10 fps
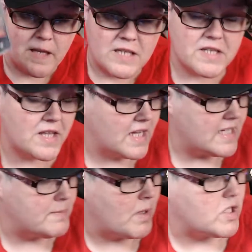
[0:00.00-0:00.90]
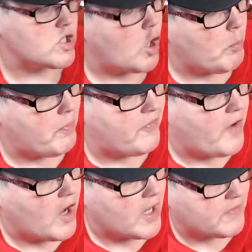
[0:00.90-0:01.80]
So that is my top
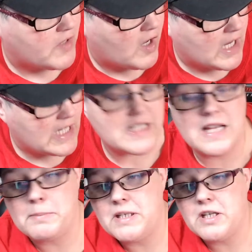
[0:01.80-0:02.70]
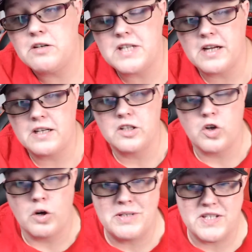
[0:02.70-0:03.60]
five, guys. Let me know down in the
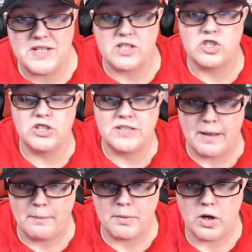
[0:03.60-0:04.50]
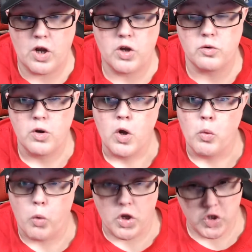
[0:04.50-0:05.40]
comment section down below
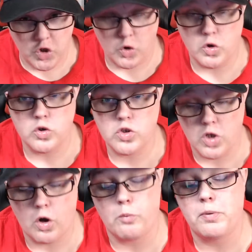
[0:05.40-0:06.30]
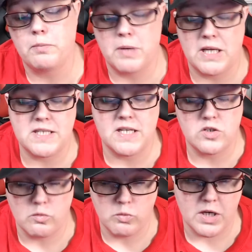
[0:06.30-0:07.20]
what your top
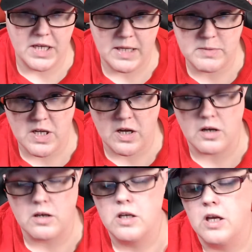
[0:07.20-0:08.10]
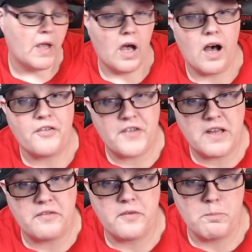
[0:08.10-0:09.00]
PlayStation 1 games are. I
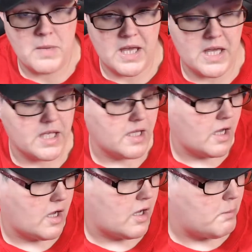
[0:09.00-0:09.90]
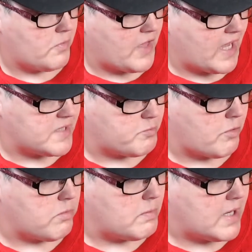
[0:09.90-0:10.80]
think for me, um, that is
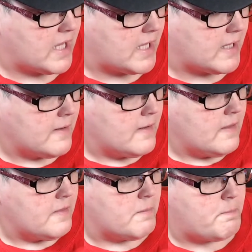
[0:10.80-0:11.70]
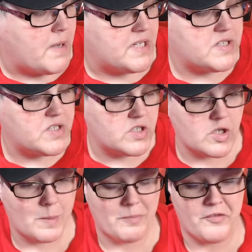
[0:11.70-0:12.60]
probably the best
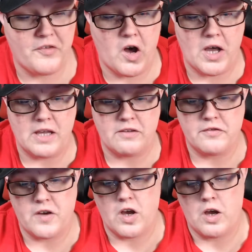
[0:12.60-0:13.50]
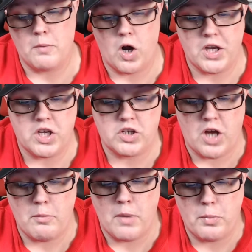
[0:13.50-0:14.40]
top five um, I could
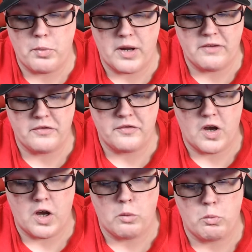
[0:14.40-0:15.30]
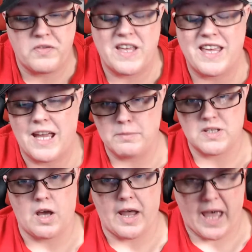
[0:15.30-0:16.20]
come up with um, with the games
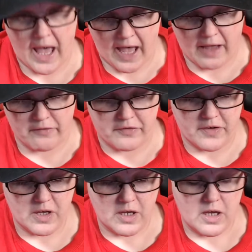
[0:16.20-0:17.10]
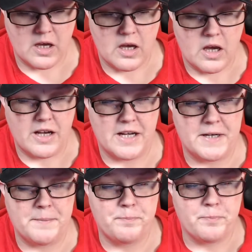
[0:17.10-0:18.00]
that I have.
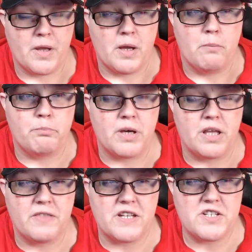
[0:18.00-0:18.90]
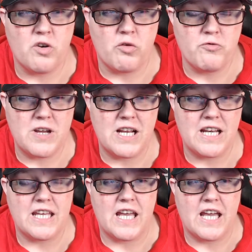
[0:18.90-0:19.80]
Um, but there's not
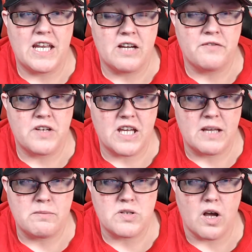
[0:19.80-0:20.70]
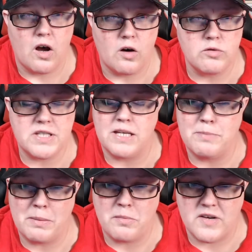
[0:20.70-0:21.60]
really any other games that hold dear
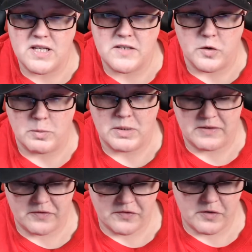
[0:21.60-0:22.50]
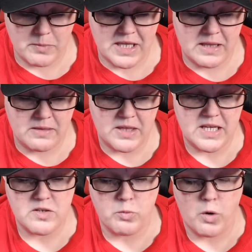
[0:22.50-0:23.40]
memories for me. For me,
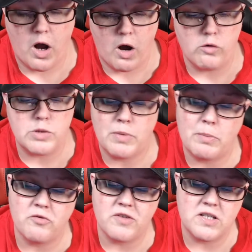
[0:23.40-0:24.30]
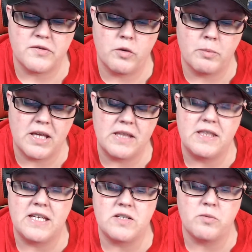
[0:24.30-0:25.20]
these are what hold memories for me, and
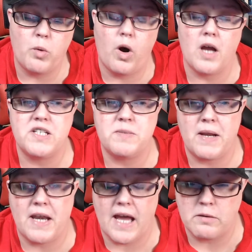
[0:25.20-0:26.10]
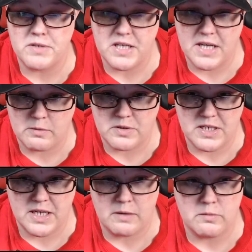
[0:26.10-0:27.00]
these are what I spent hours and hours
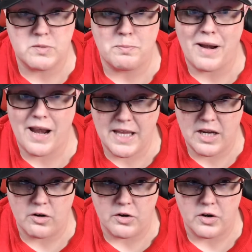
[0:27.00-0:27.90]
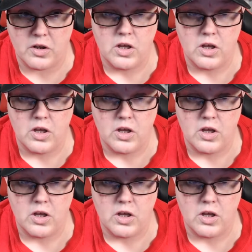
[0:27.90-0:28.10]
and hours playing on.